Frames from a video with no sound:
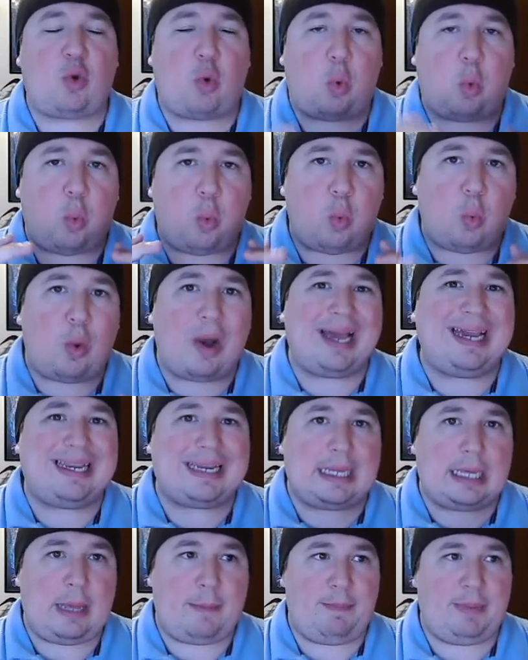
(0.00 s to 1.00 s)

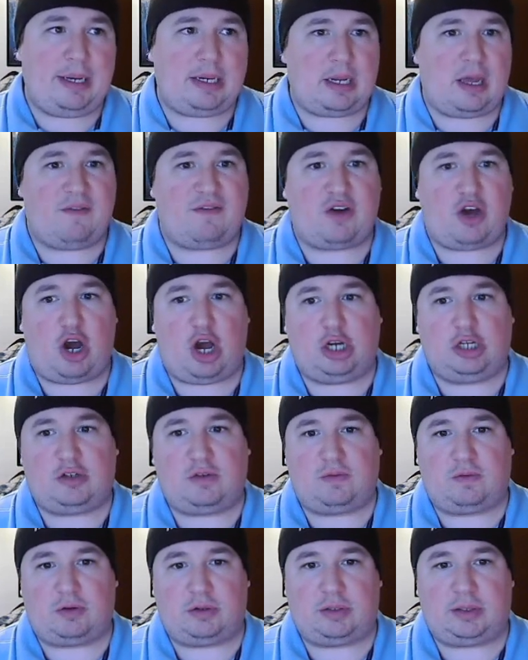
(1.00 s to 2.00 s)
quite a bit of
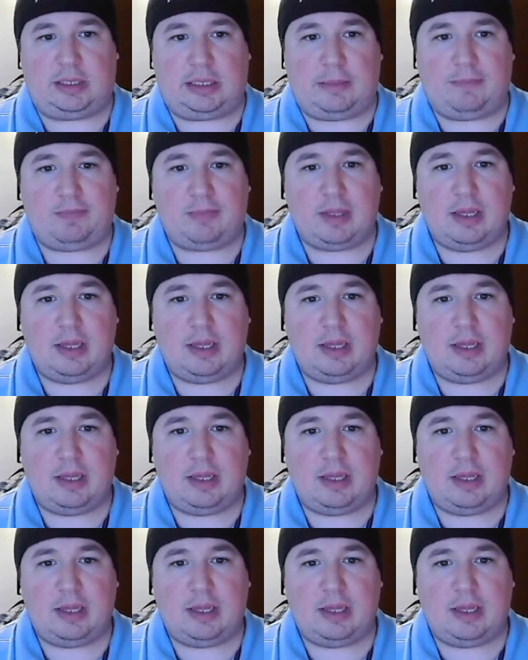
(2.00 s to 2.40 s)
controversy.